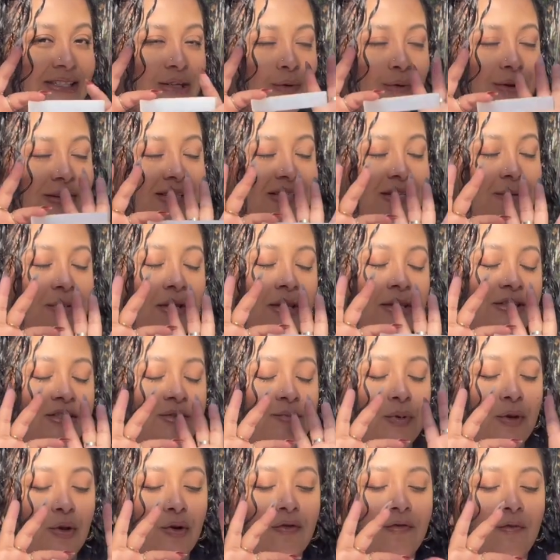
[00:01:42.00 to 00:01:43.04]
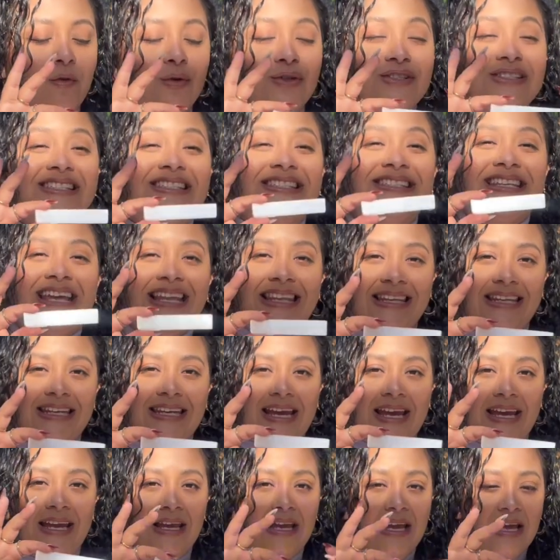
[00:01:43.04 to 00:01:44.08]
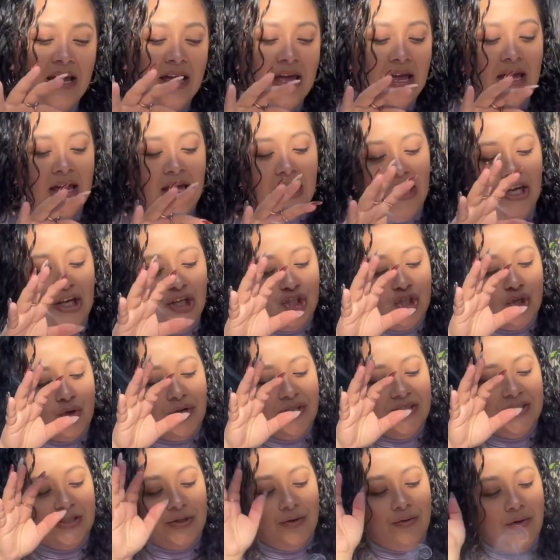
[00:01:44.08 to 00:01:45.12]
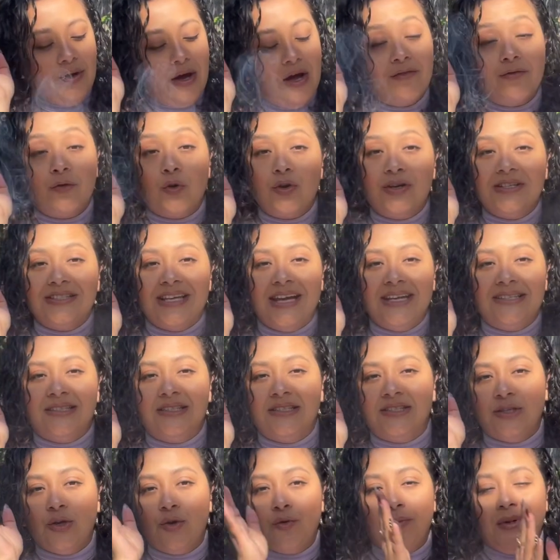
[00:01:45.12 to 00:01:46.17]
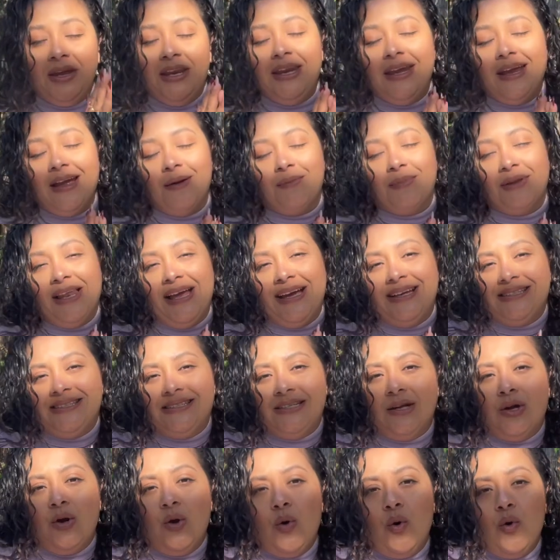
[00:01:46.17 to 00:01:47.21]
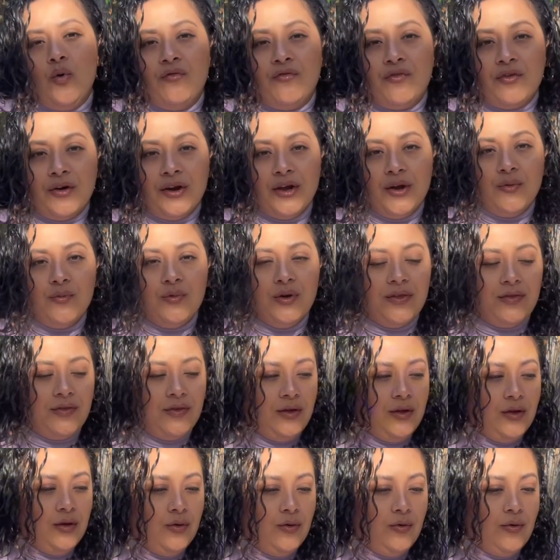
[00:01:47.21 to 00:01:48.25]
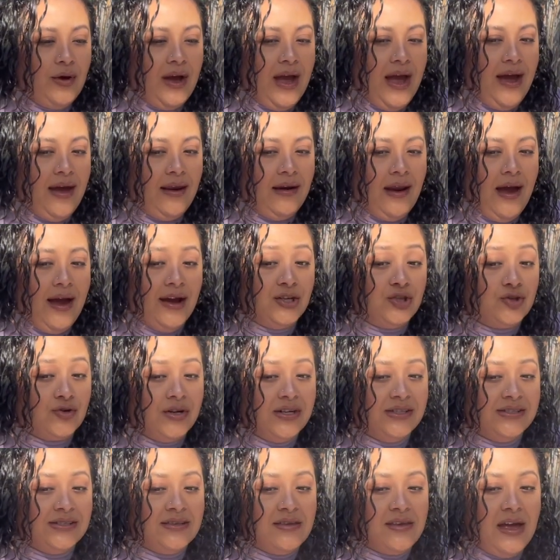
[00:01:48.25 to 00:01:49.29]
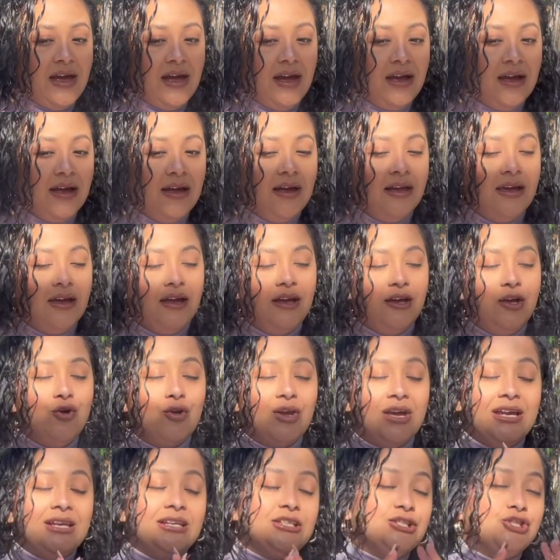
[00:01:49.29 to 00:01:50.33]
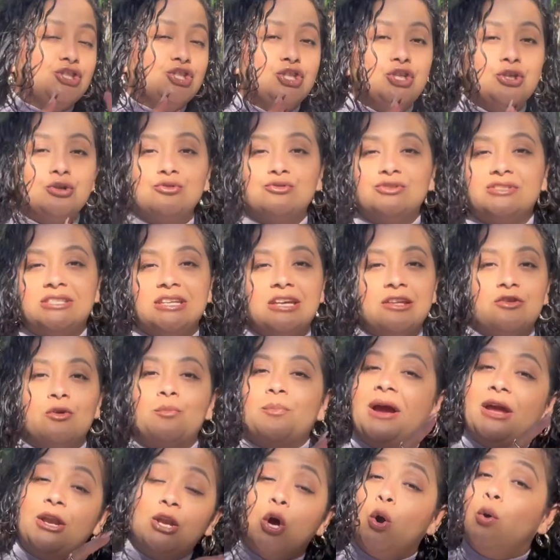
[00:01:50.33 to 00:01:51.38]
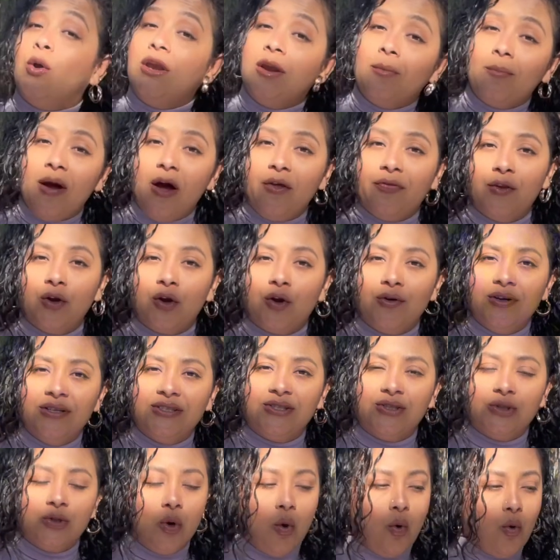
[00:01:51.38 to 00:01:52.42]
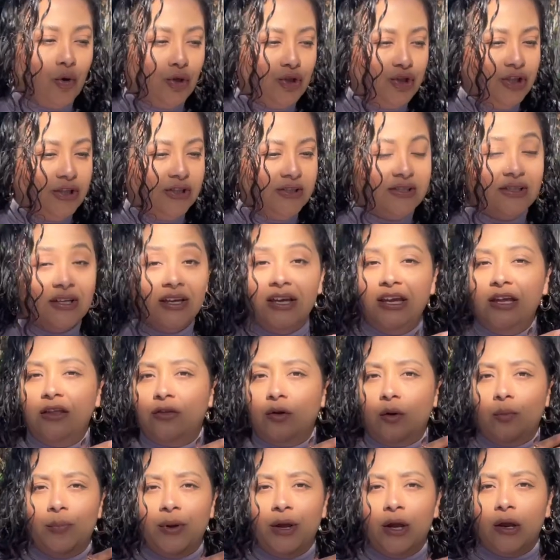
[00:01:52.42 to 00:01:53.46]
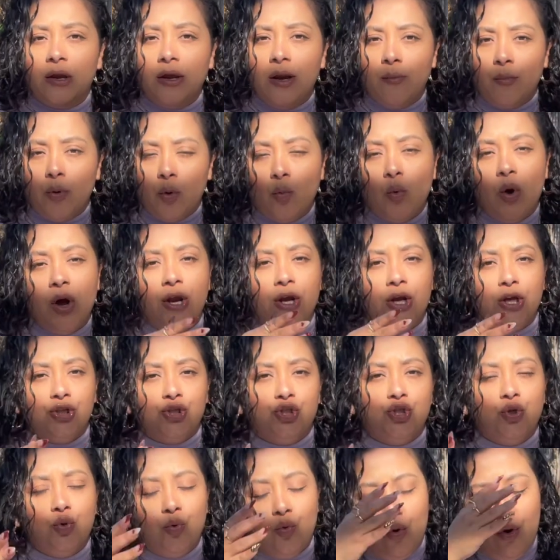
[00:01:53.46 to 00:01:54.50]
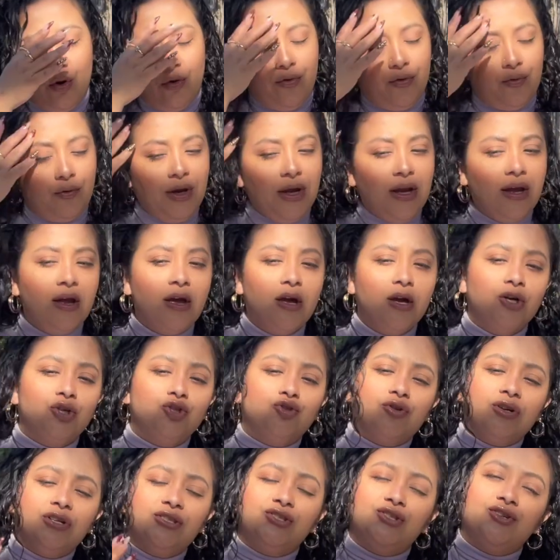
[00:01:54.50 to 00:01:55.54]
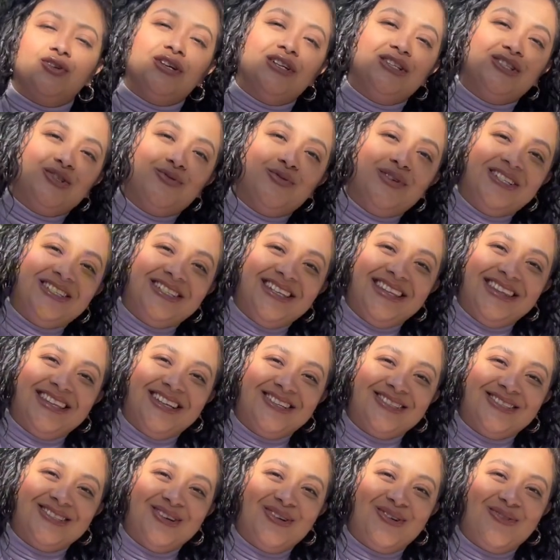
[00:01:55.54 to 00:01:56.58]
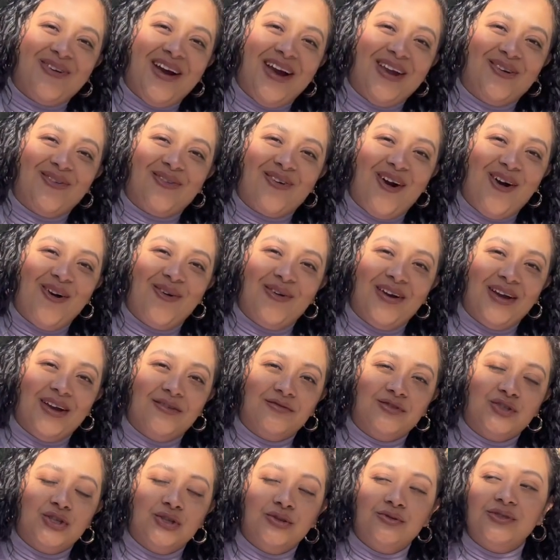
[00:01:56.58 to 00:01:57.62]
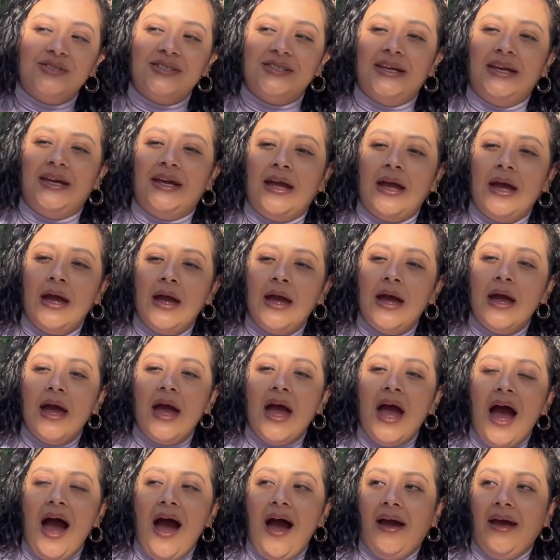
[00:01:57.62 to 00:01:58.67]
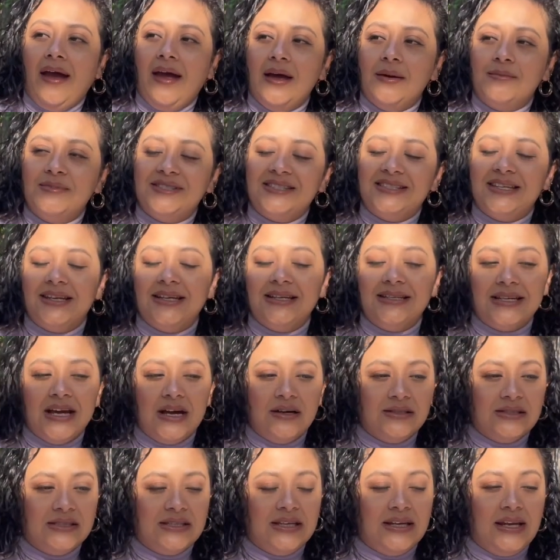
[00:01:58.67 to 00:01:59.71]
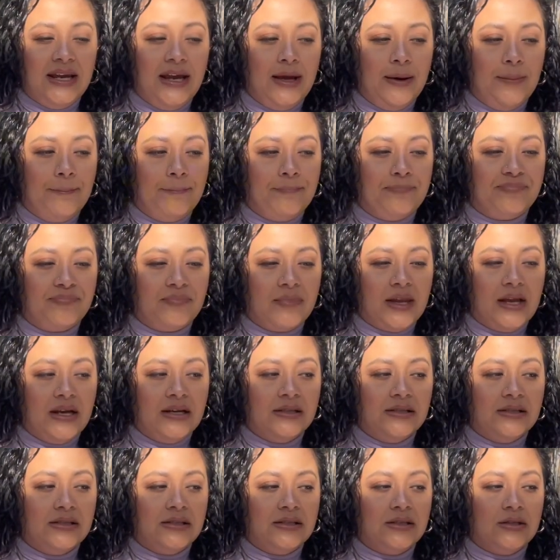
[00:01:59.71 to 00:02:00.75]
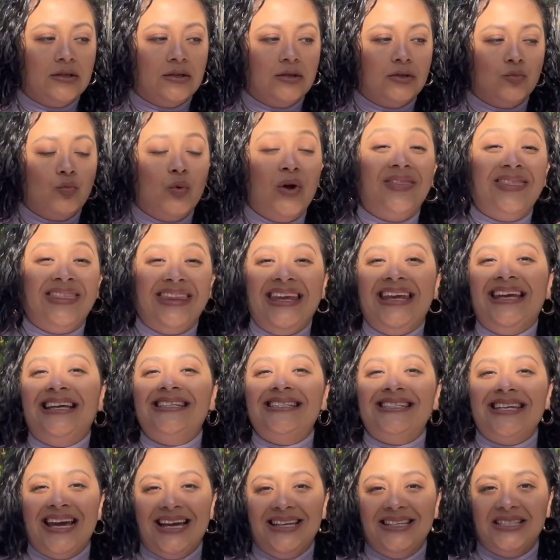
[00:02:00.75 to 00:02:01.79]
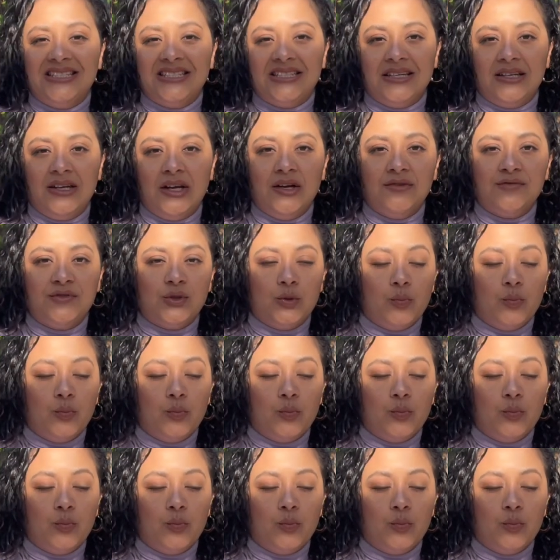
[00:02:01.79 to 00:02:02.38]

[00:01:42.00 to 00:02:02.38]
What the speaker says: is going to be this beautiful selenite. Each crystal, of course, has its own meaning. I'm glad to go over it with you, and I trust that you can choose either by knowing about the crystal or just either pick number 1, 2, or 3. Trust your intuition. There's no right or wrong way of choosing. I am sitting down today with the intention of